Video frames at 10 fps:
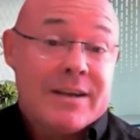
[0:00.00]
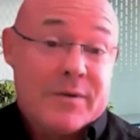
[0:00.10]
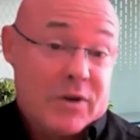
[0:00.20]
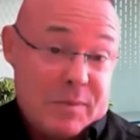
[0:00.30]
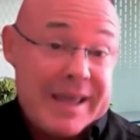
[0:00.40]

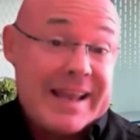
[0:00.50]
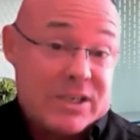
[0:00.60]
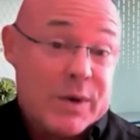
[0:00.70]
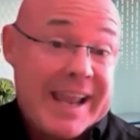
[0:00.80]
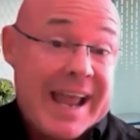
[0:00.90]
if you compare that
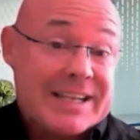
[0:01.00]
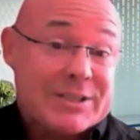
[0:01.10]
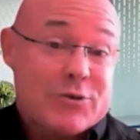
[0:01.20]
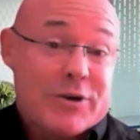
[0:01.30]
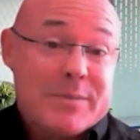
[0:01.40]
to a
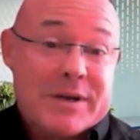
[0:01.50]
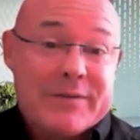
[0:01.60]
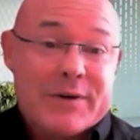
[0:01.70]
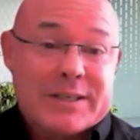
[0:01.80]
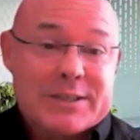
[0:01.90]
cancer treatment,
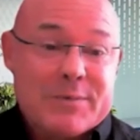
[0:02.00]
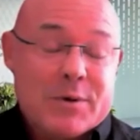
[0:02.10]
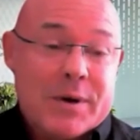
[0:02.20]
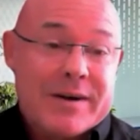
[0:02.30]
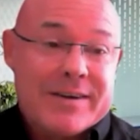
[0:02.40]
for
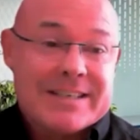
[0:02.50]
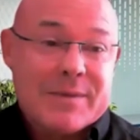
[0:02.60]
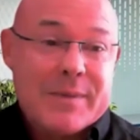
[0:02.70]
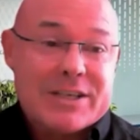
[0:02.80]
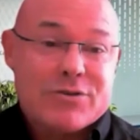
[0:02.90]
example, where it
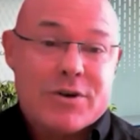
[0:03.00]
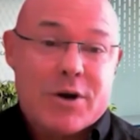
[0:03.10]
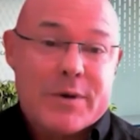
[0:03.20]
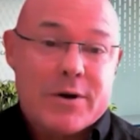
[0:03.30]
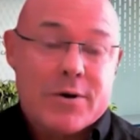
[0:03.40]
can be
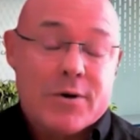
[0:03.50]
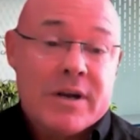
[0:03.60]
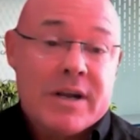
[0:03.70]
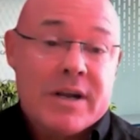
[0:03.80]
astronomical,